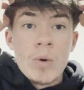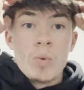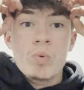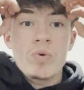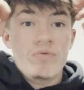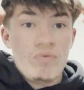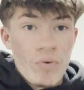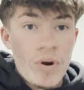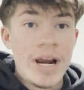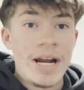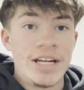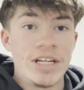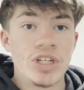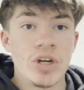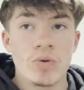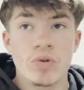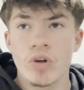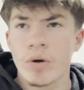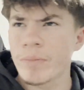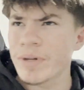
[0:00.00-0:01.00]
We've really
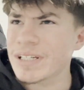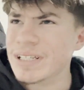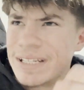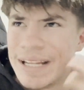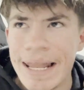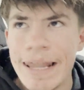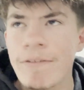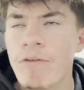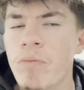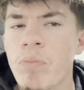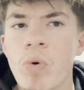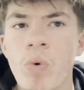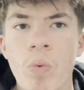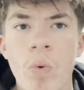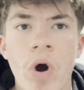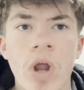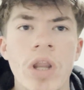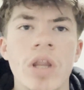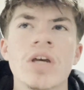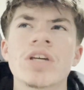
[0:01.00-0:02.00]
shown dominance in that Liverpool
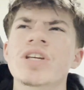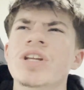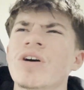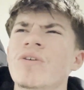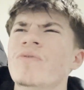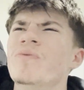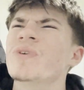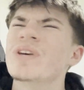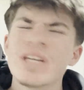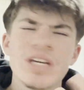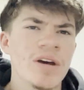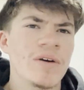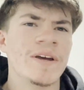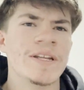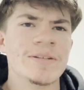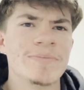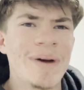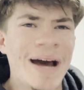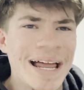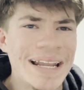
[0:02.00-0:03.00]
one. If we can go
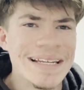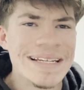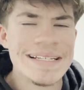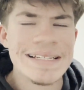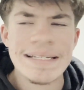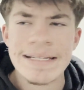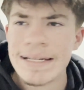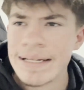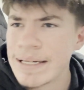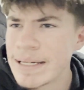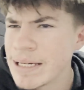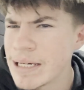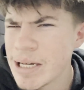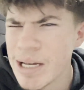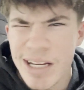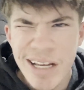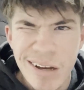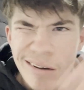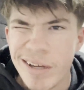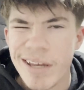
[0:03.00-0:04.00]
against Palace,
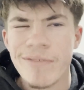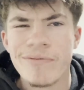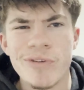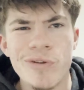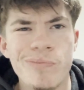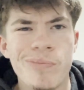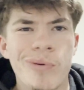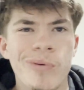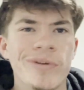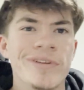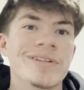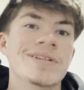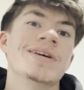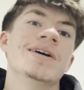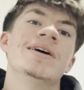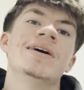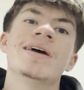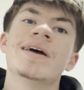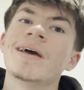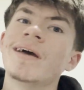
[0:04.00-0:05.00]
go get a few points,
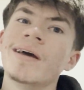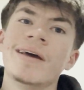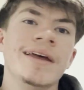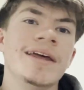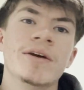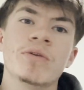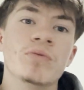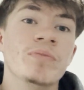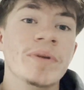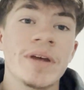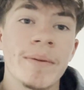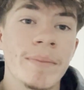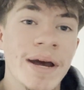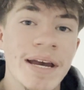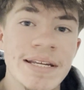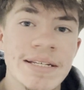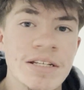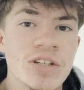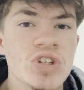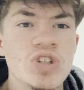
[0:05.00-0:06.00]
it would be
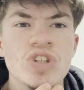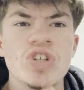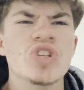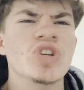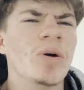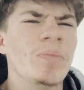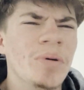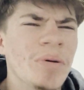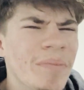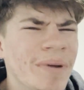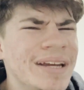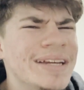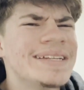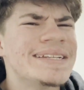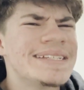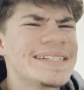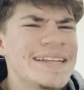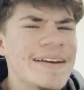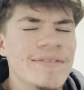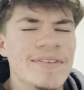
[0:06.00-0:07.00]
amazing. Just to top it, makes
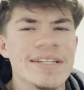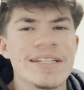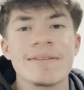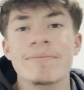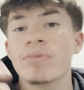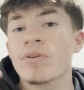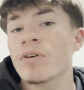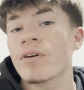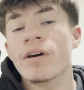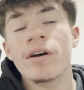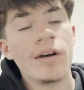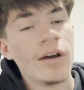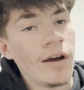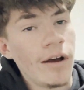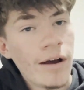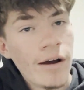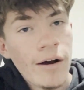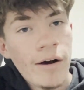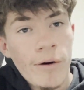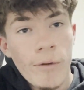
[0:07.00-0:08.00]
it 70. But
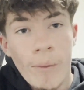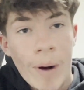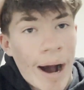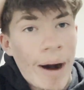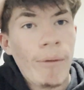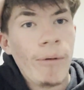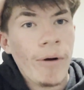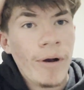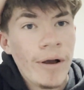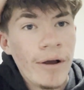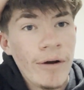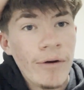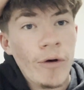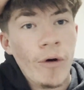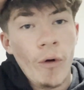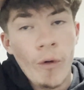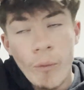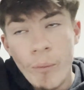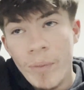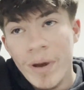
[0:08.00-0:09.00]
wow,
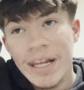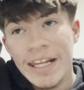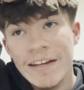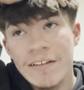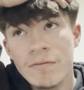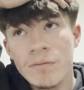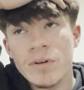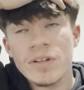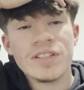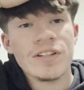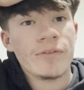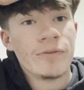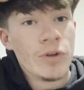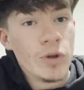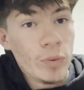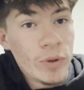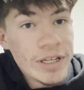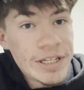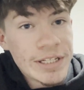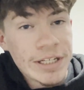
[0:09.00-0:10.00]
unbelievable. Because a
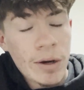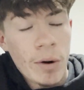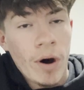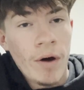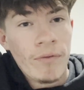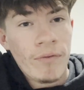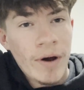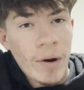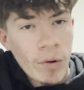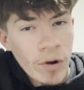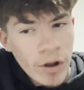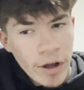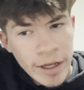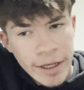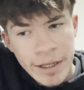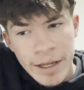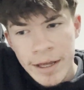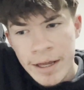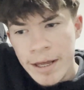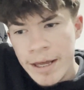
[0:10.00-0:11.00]
few weeks ago, I felt
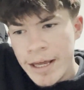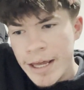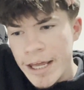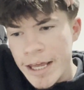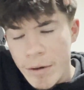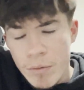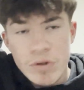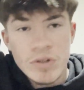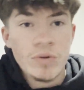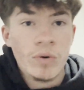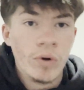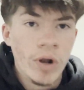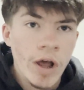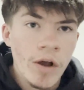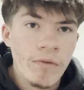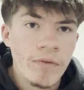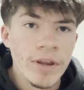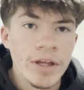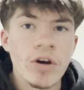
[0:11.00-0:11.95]
like it was all over.